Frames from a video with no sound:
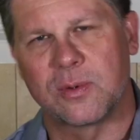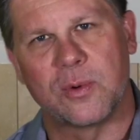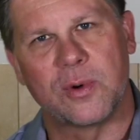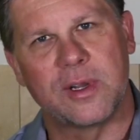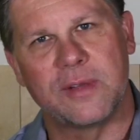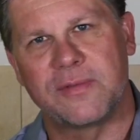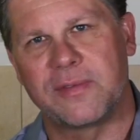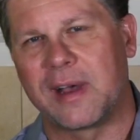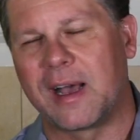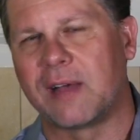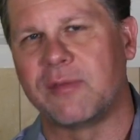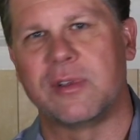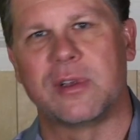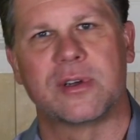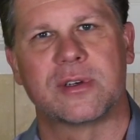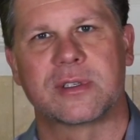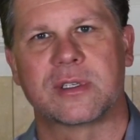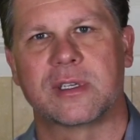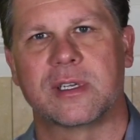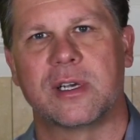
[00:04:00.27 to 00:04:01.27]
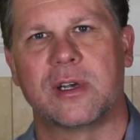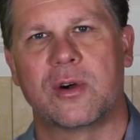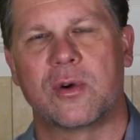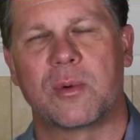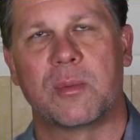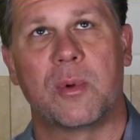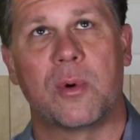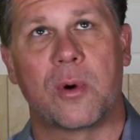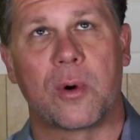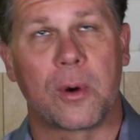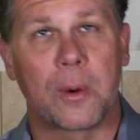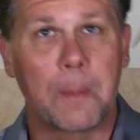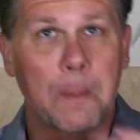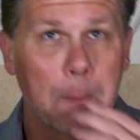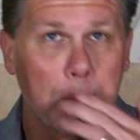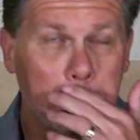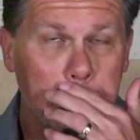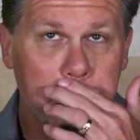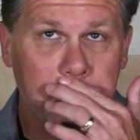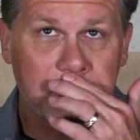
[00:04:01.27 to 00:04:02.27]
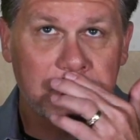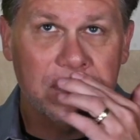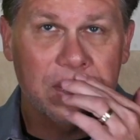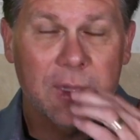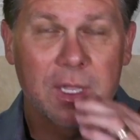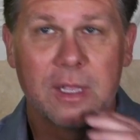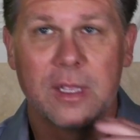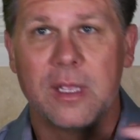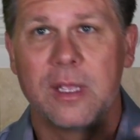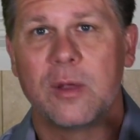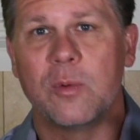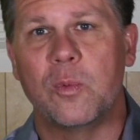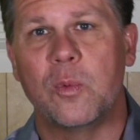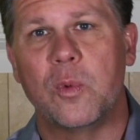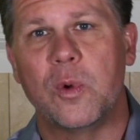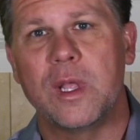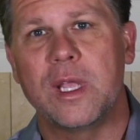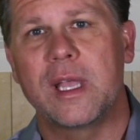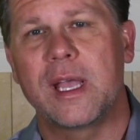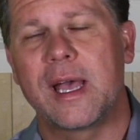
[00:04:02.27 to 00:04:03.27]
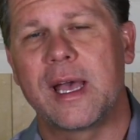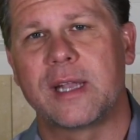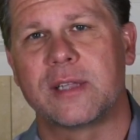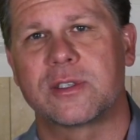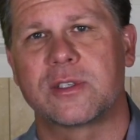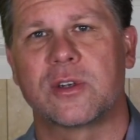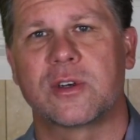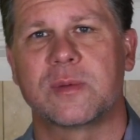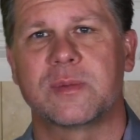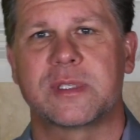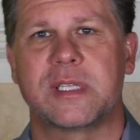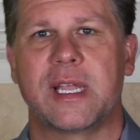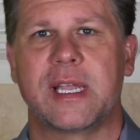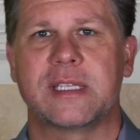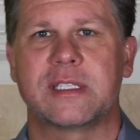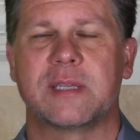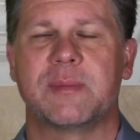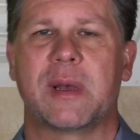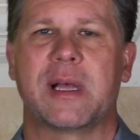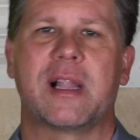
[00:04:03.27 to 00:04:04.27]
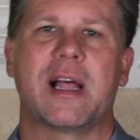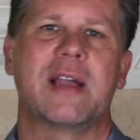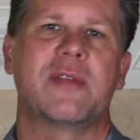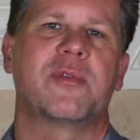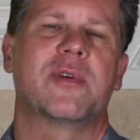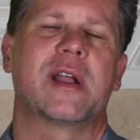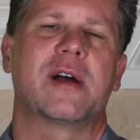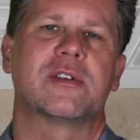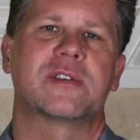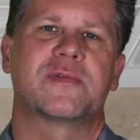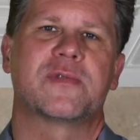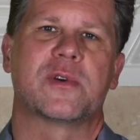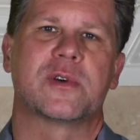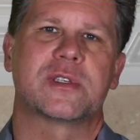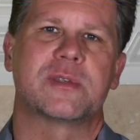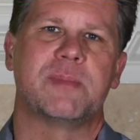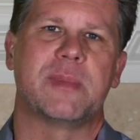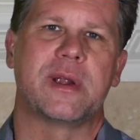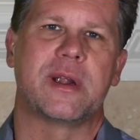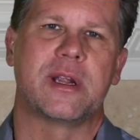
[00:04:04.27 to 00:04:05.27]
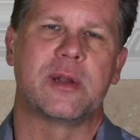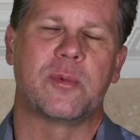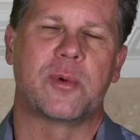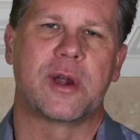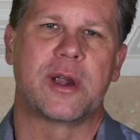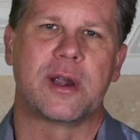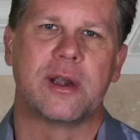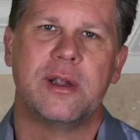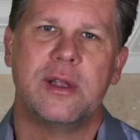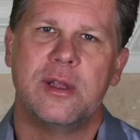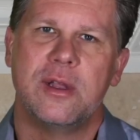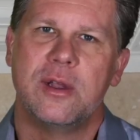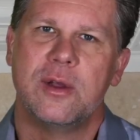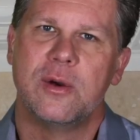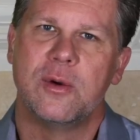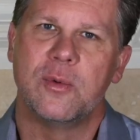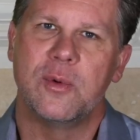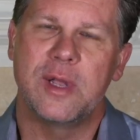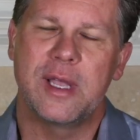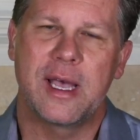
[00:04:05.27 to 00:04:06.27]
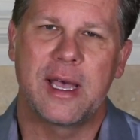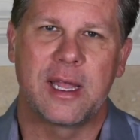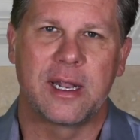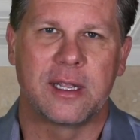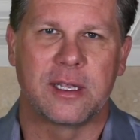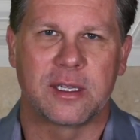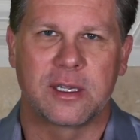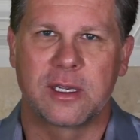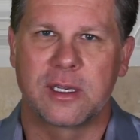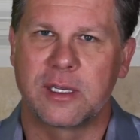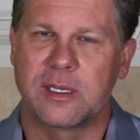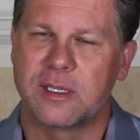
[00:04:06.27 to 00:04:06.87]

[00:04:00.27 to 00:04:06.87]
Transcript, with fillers: 25 years ago or more. We had a circumstance in my life when I was first married where we had a